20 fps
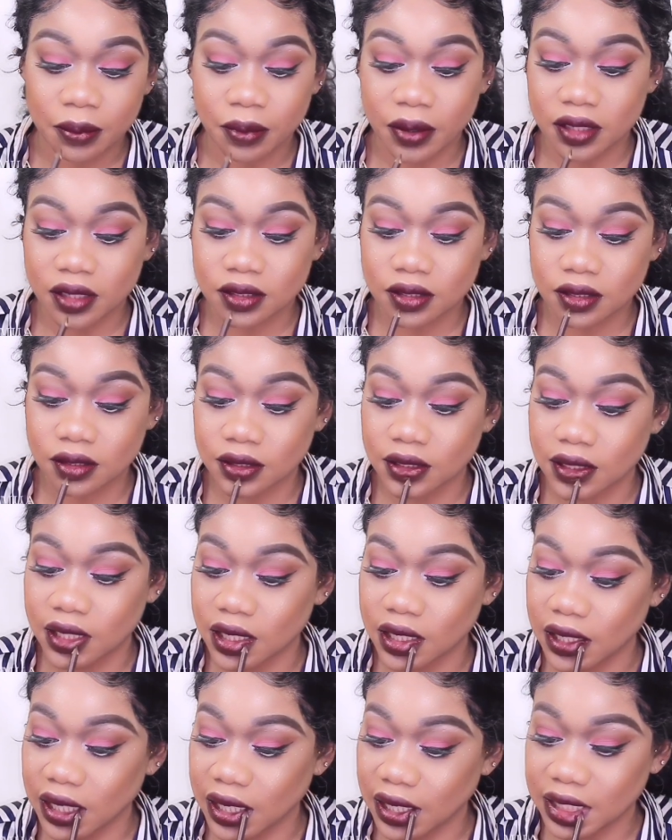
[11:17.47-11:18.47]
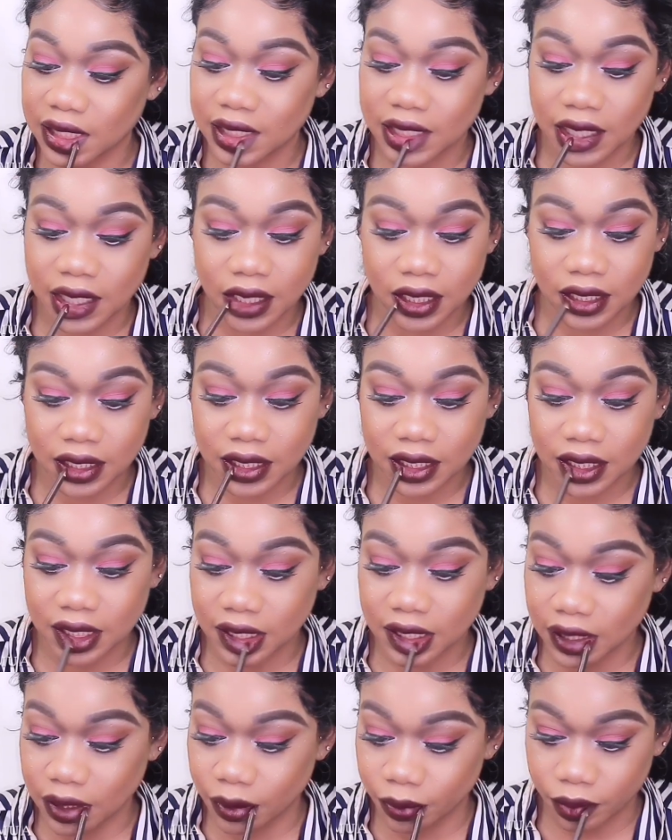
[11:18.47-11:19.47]
pencil to kind of like darken
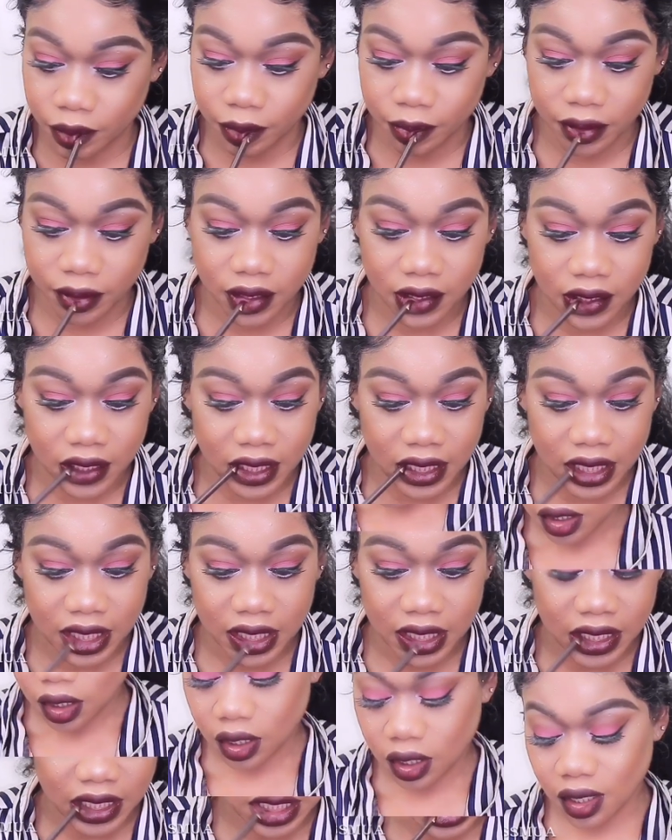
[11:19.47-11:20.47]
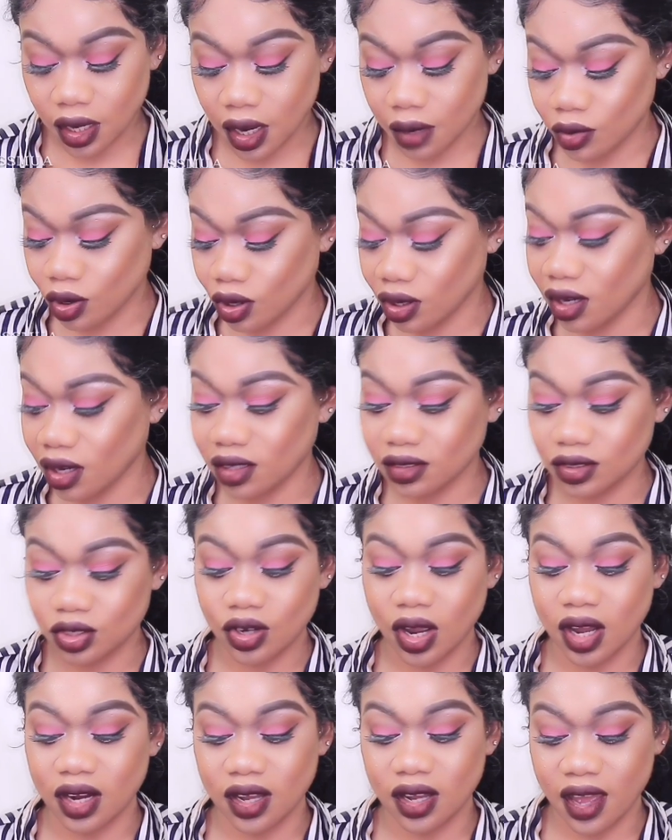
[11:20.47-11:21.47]
it up a bit. And now I'm gonna
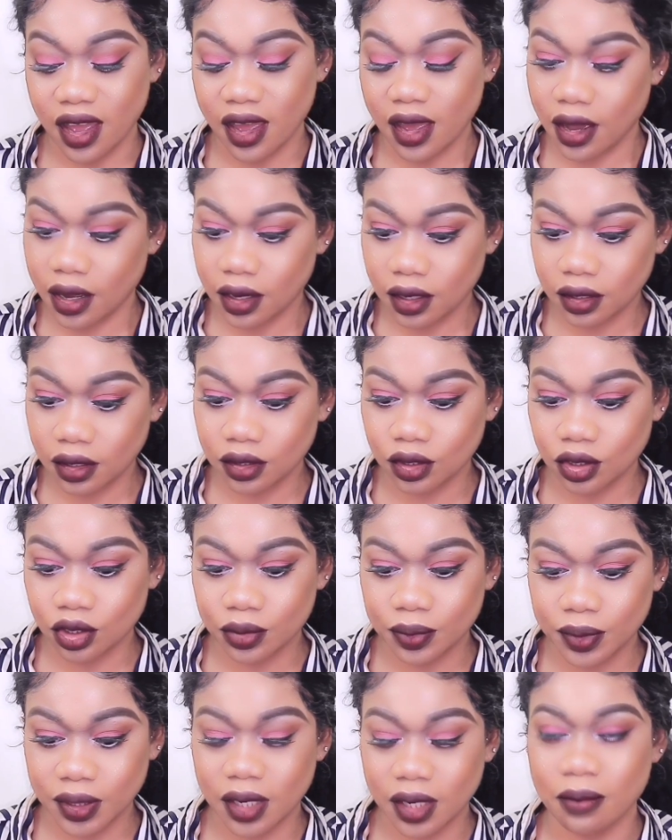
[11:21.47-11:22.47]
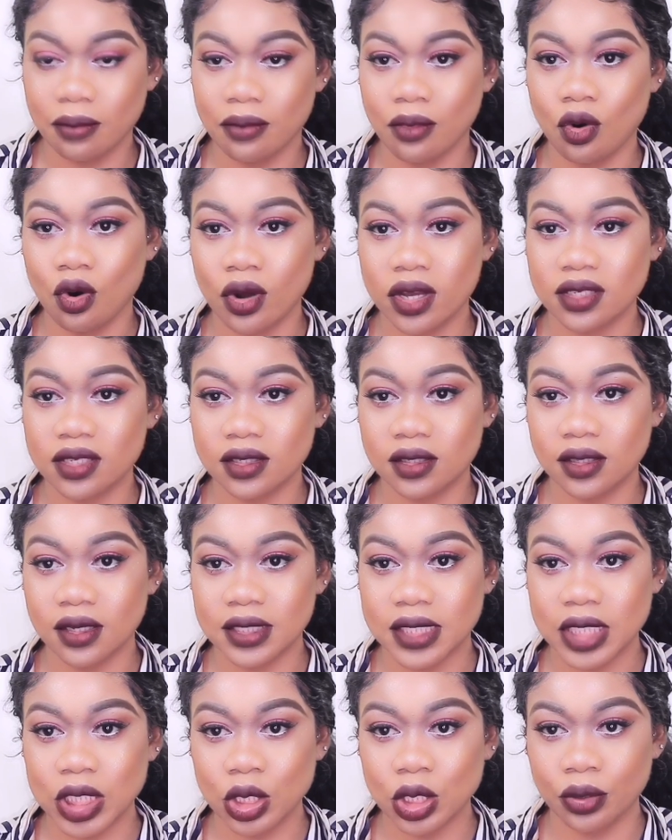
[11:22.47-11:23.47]
try to add a little bit of
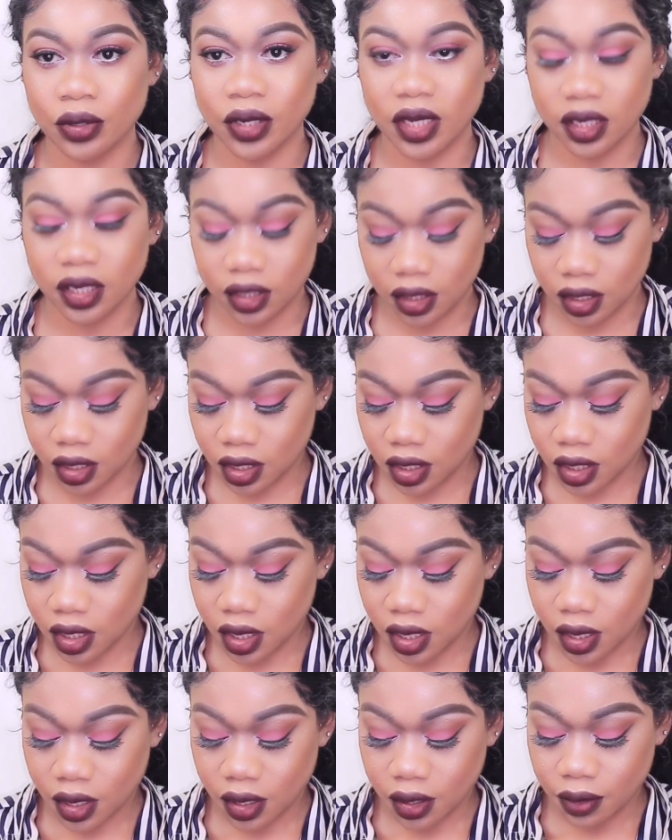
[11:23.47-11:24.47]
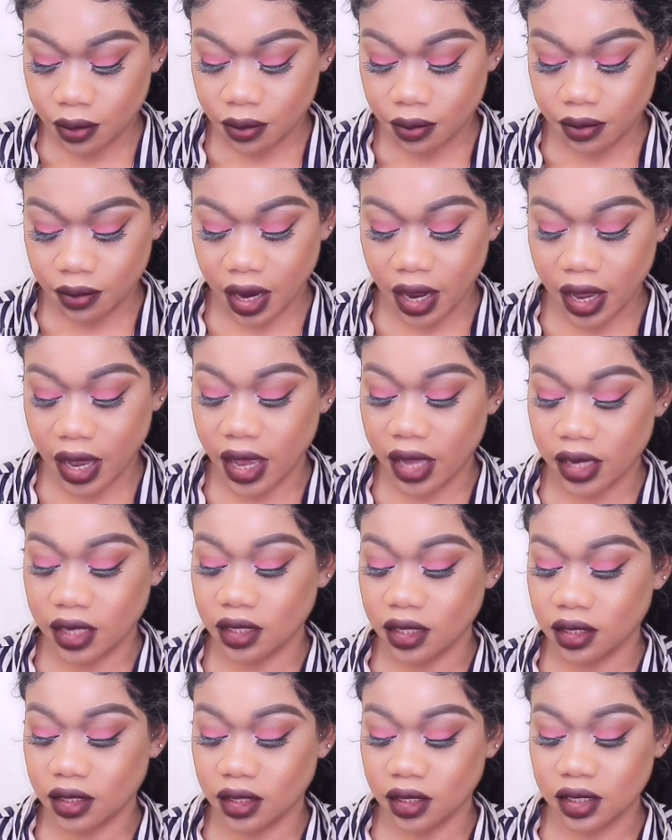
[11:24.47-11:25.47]
moistness to it by
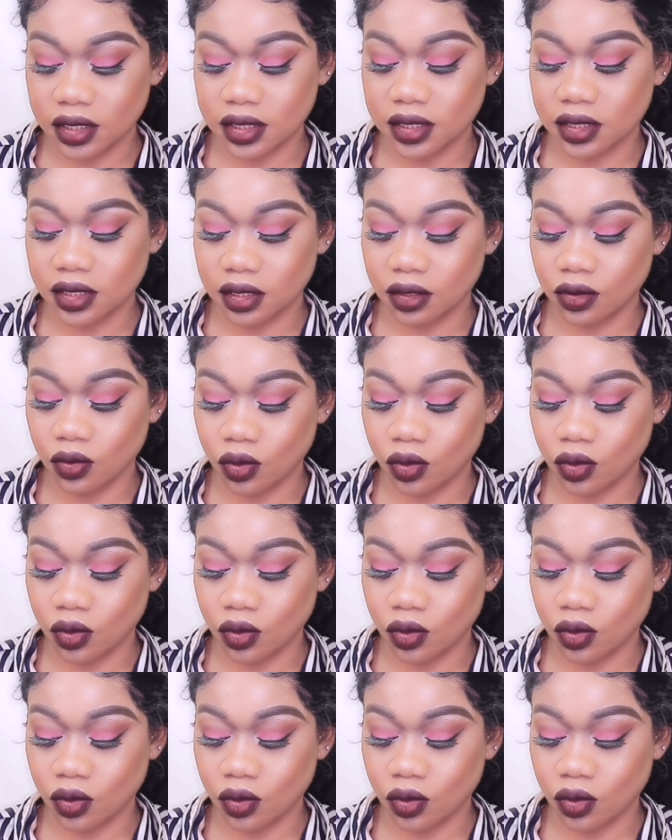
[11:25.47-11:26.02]
adding this